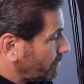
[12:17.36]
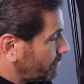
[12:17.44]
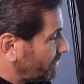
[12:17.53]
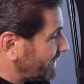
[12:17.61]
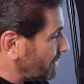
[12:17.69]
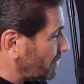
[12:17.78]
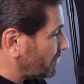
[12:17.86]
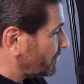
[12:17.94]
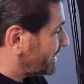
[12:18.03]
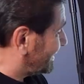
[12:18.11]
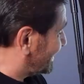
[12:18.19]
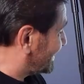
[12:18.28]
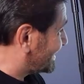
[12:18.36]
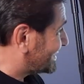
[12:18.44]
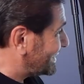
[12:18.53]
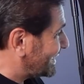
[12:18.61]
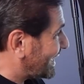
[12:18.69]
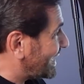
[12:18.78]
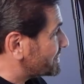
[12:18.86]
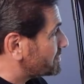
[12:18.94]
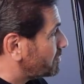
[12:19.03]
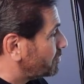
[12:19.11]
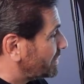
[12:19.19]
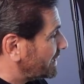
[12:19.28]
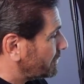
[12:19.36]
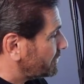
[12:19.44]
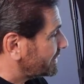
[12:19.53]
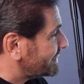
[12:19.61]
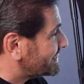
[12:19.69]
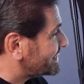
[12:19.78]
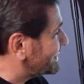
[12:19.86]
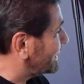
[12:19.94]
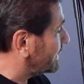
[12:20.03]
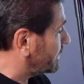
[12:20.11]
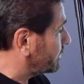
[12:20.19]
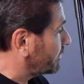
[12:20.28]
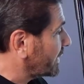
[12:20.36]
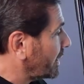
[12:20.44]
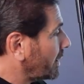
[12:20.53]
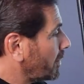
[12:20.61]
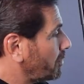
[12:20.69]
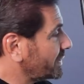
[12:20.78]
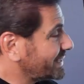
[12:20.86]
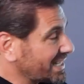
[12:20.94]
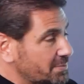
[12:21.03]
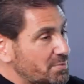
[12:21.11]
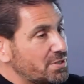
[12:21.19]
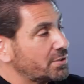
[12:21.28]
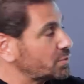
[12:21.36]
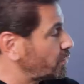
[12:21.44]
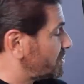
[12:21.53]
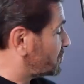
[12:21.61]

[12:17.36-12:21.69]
we don't really see it, but that's because we're